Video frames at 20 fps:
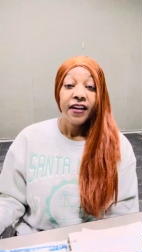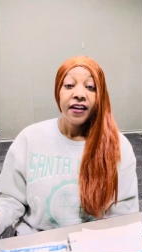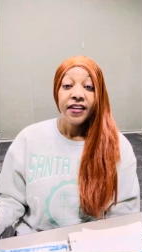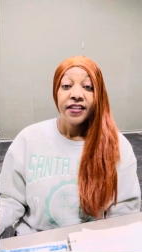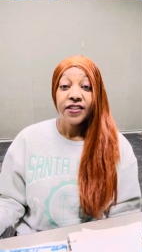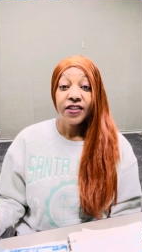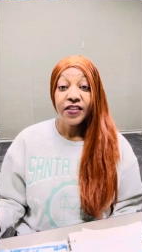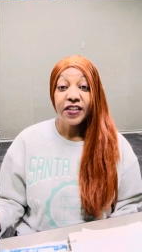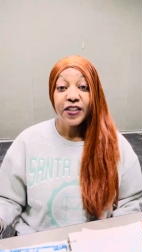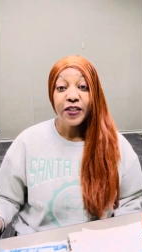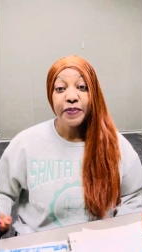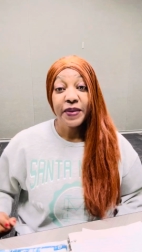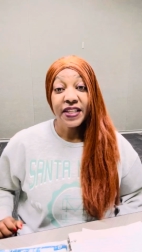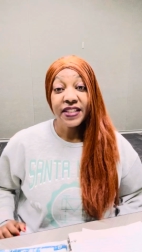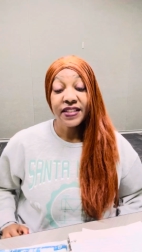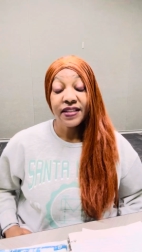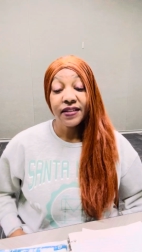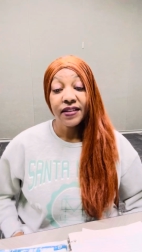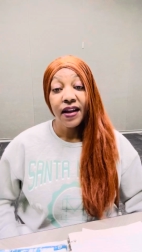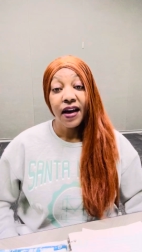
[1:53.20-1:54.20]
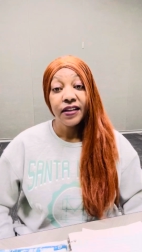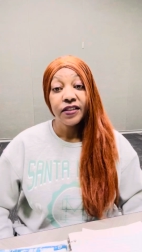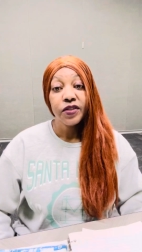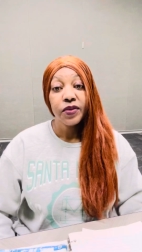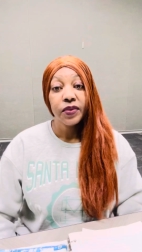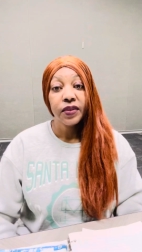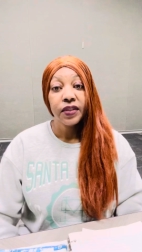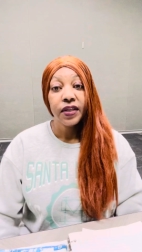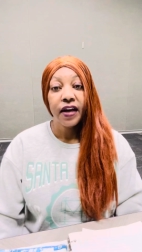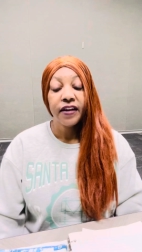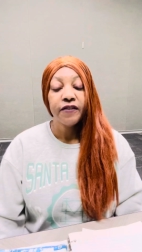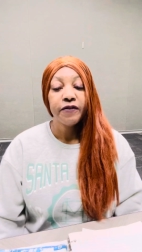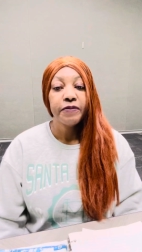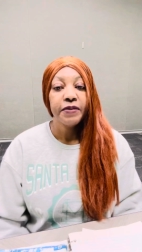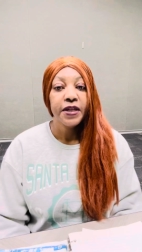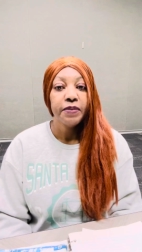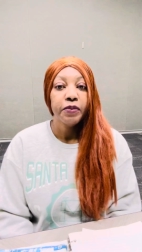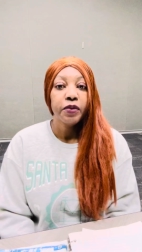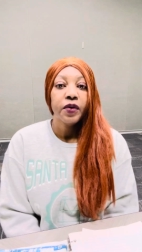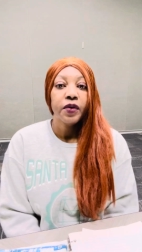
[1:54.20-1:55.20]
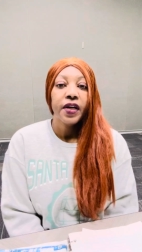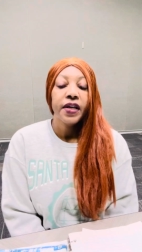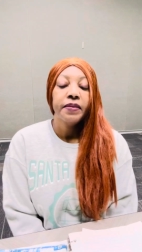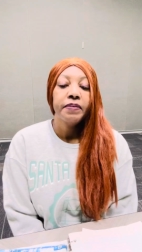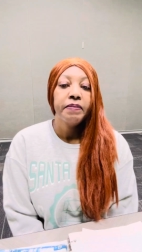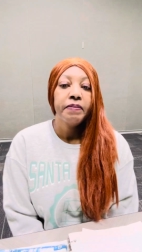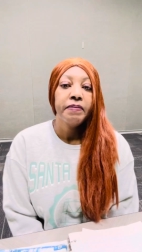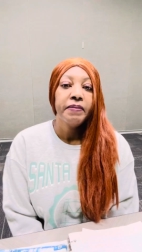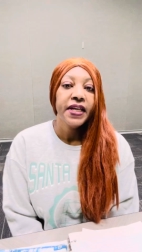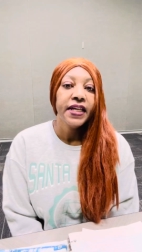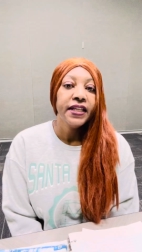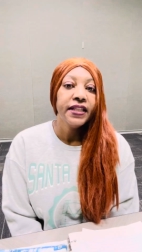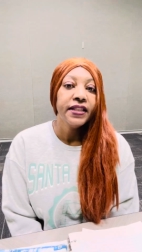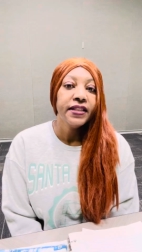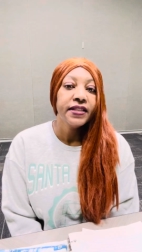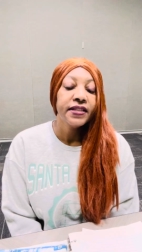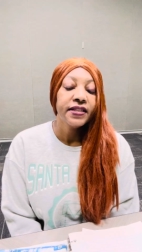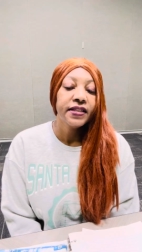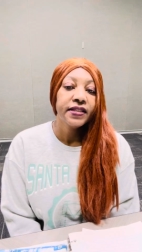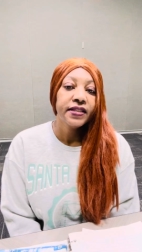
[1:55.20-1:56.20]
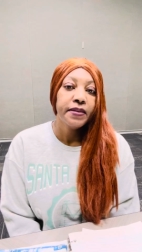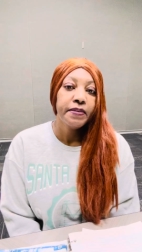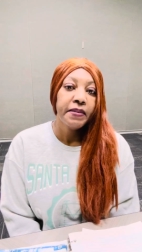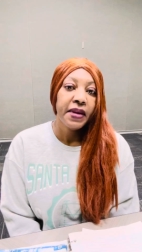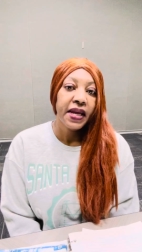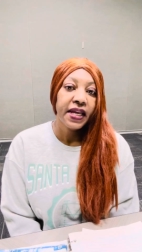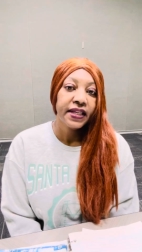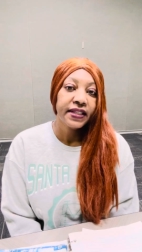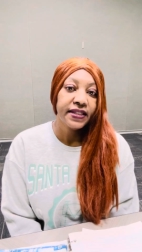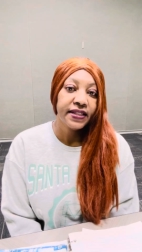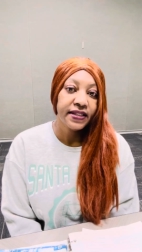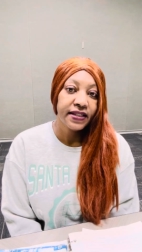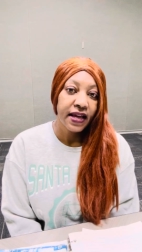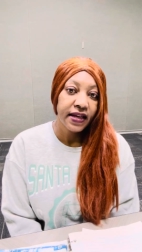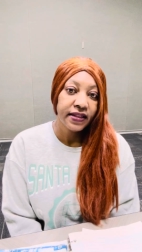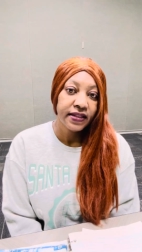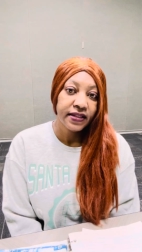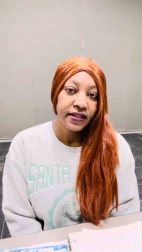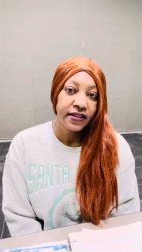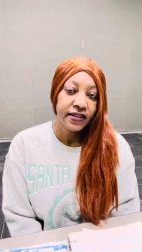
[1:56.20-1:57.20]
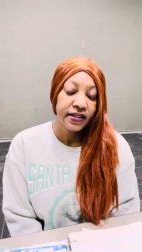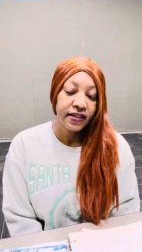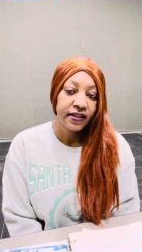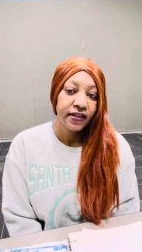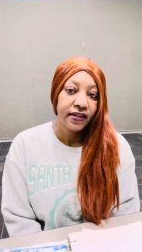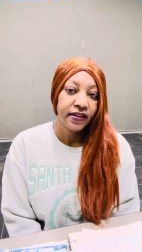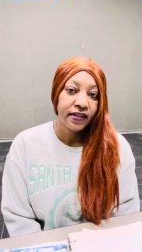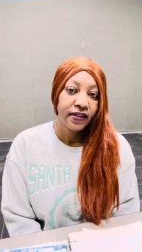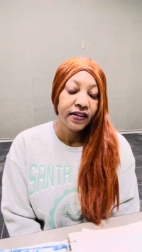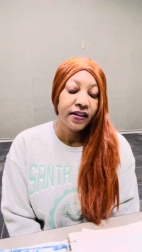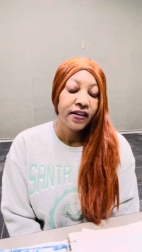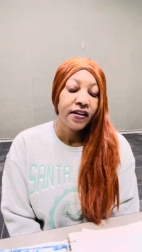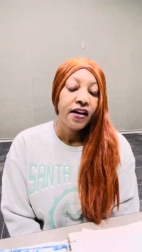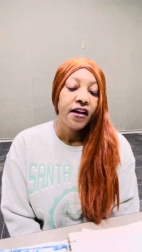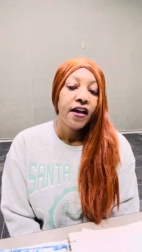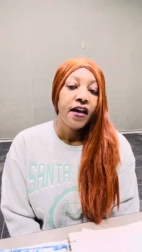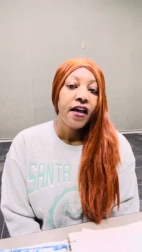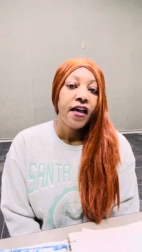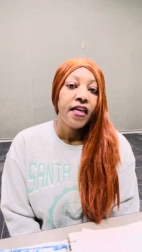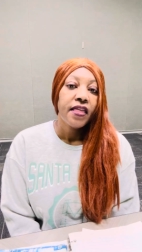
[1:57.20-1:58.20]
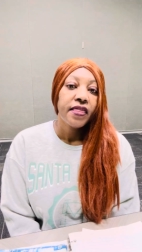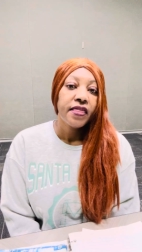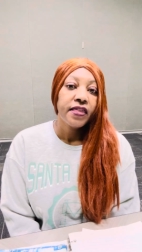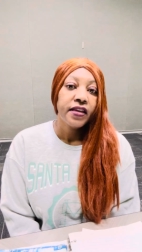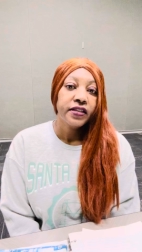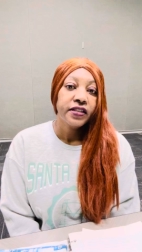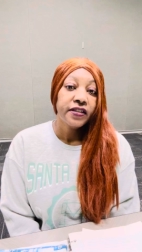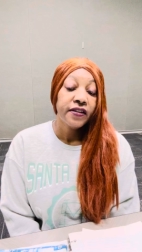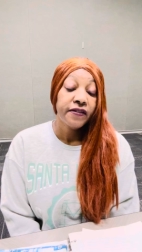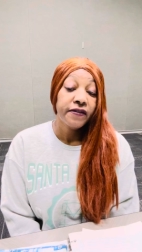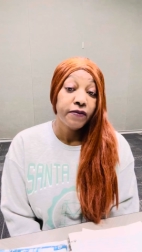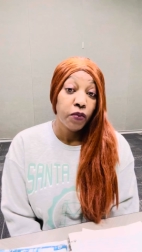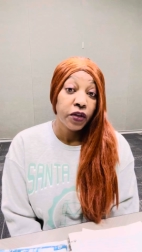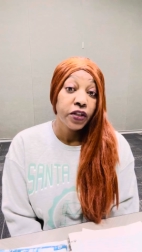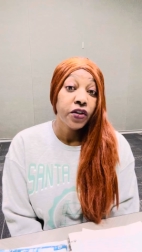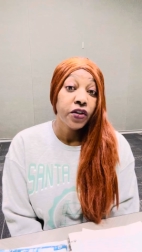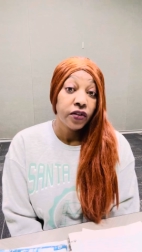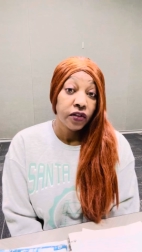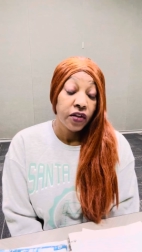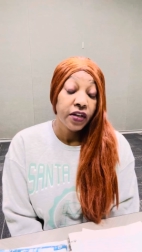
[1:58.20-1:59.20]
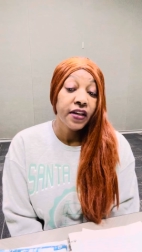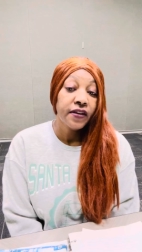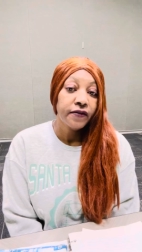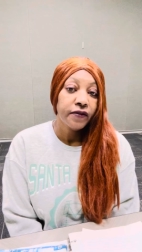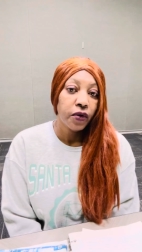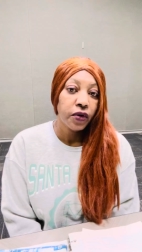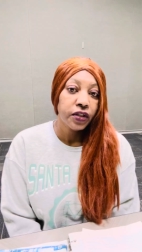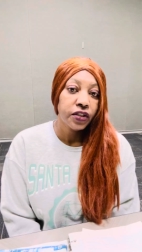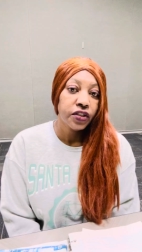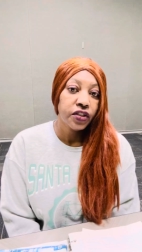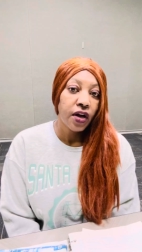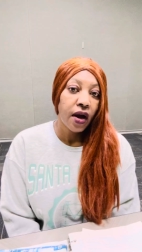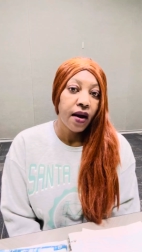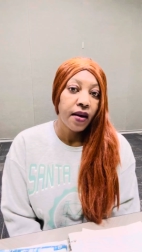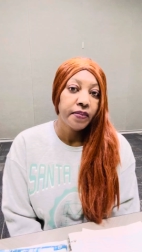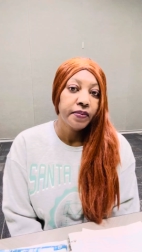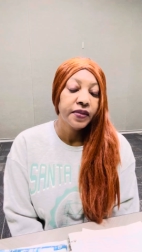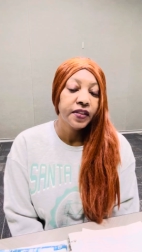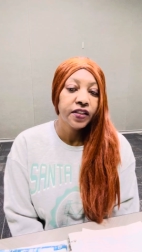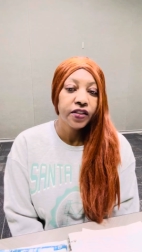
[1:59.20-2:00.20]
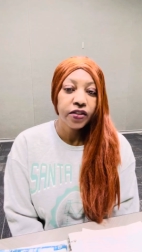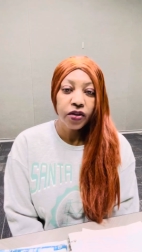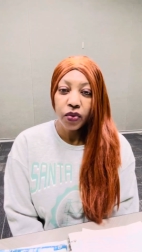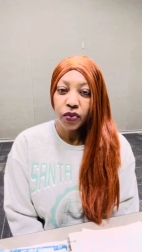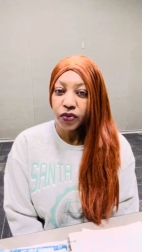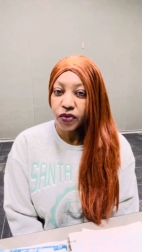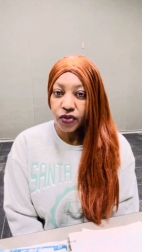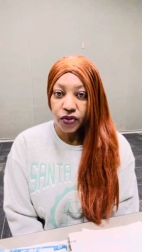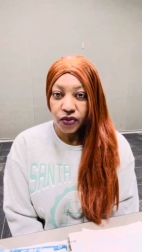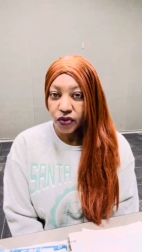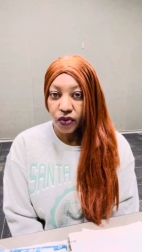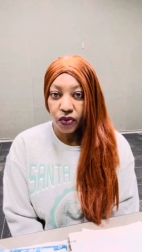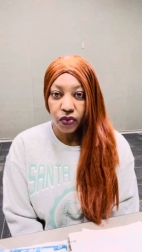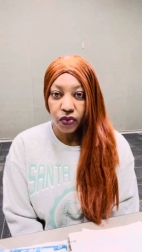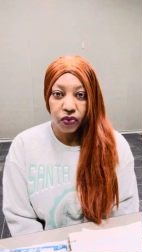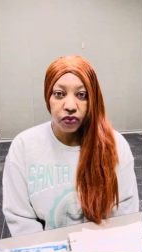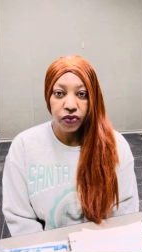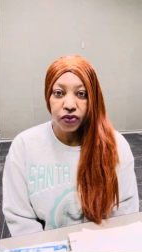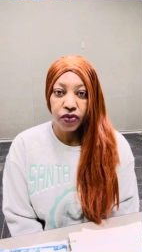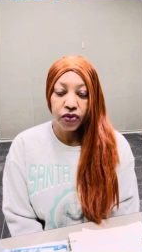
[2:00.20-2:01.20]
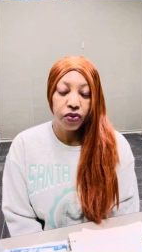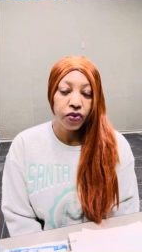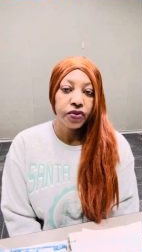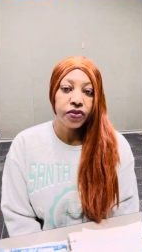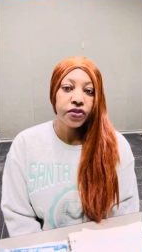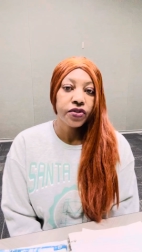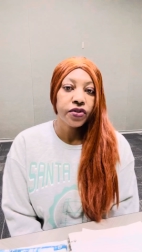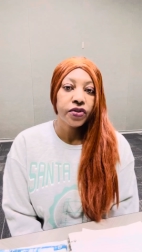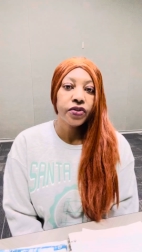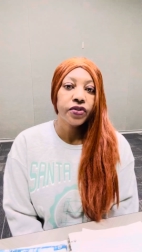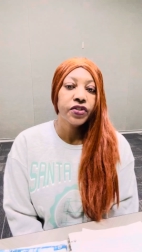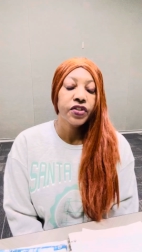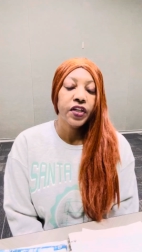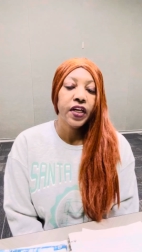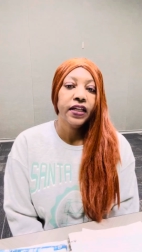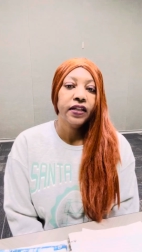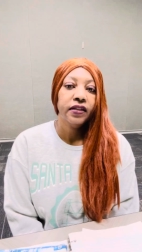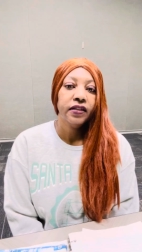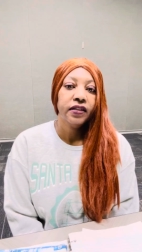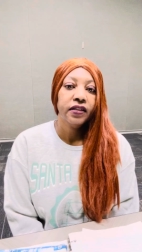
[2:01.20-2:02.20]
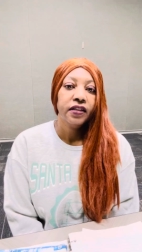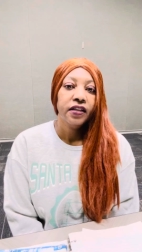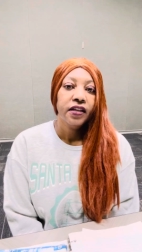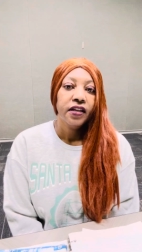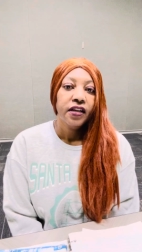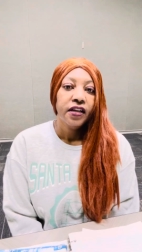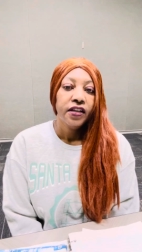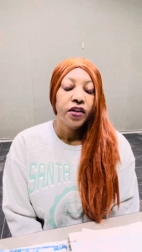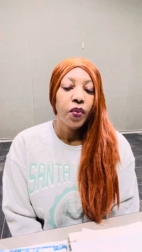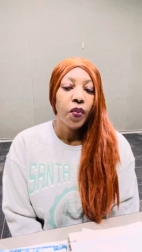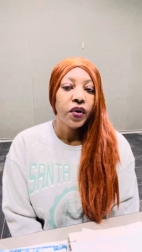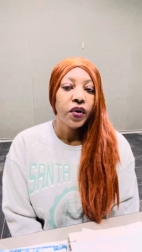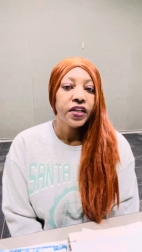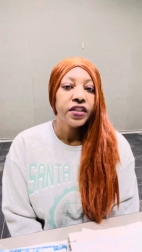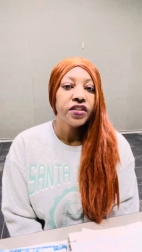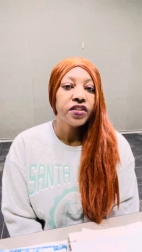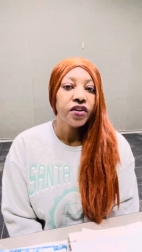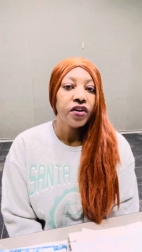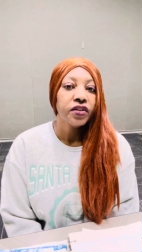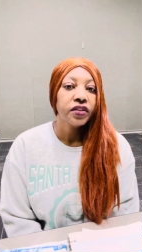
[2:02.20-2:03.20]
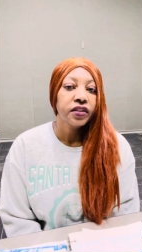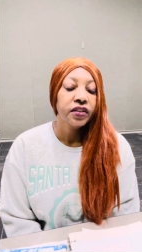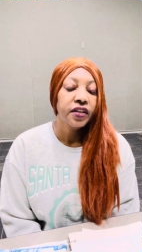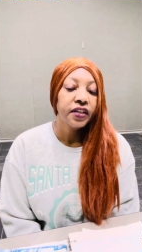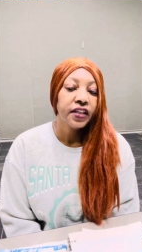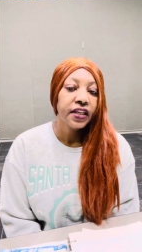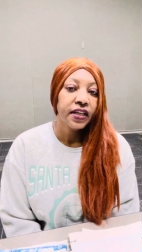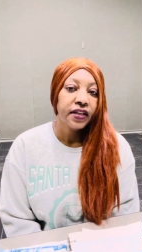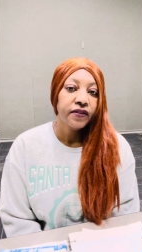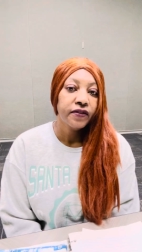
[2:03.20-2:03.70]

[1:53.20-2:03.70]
So this speaks a lot to a lot of people. It means to make sense to when you're looking for a job. Don't do the old school searching. You want to start looking